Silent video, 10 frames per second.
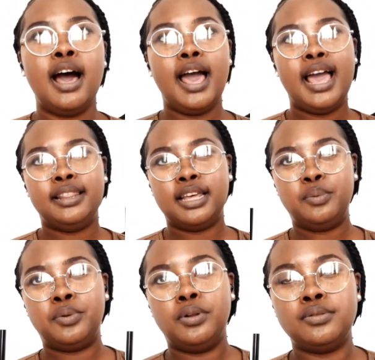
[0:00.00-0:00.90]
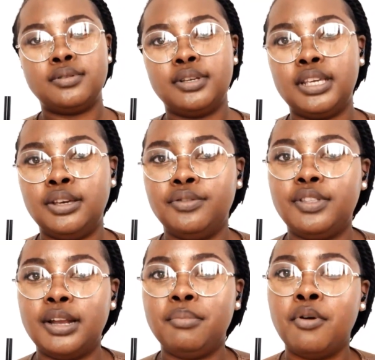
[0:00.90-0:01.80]
And that will also give
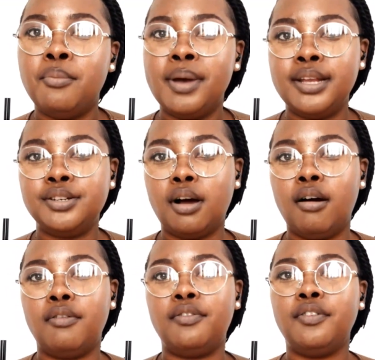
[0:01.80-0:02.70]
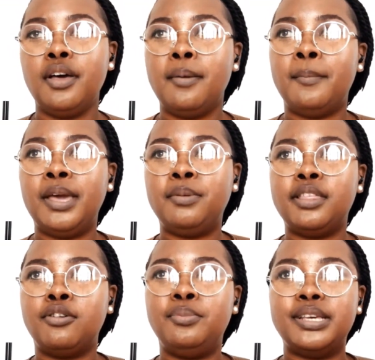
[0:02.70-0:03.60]
that moment of maybe
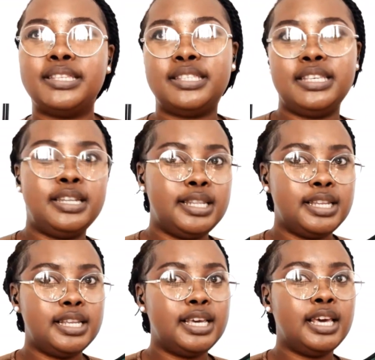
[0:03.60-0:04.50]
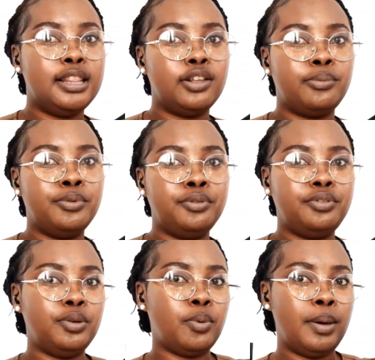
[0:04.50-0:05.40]
there will be a scene in the
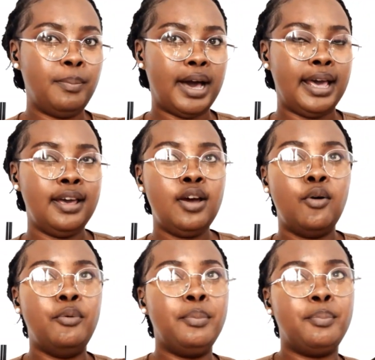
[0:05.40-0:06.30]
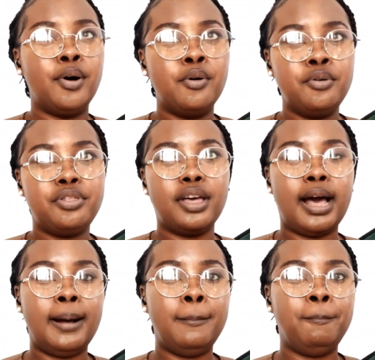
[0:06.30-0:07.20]
movie whereby we both,
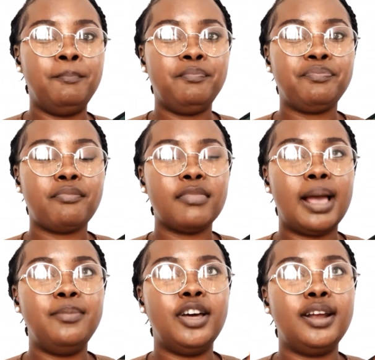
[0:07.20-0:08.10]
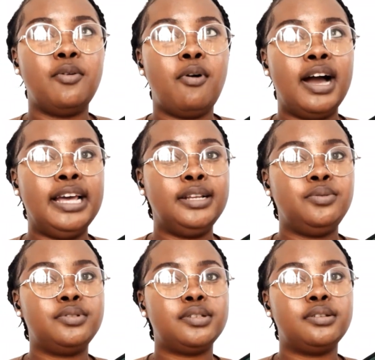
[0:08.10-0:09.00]
I'm not a
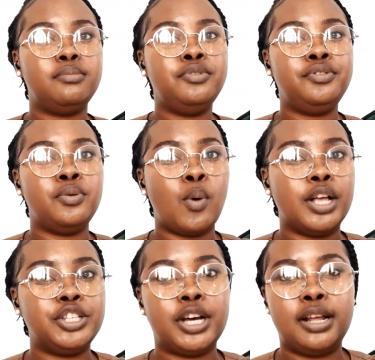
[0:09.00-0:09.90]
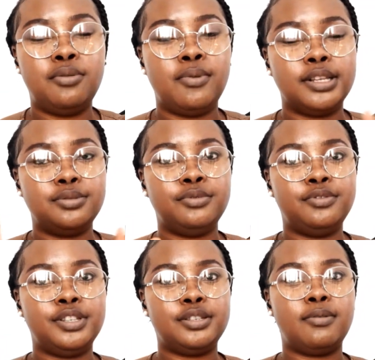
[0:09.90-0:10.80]
quiet movie watcher. I don't watch
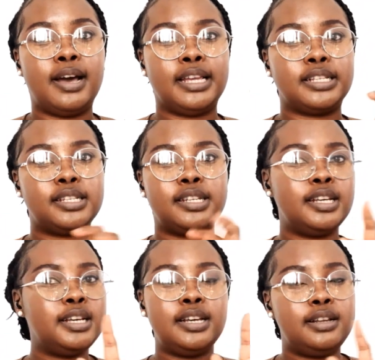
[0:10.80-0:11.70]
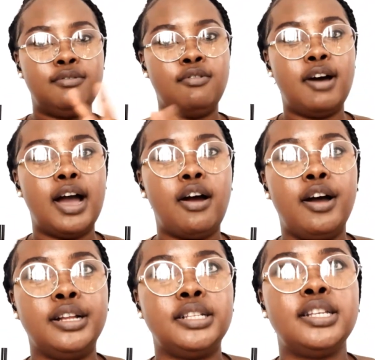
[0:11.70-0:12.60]
movies quiet. No, I
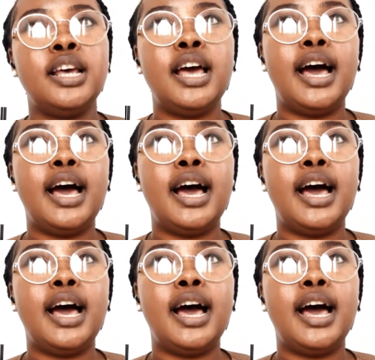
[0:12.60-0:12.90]
can't.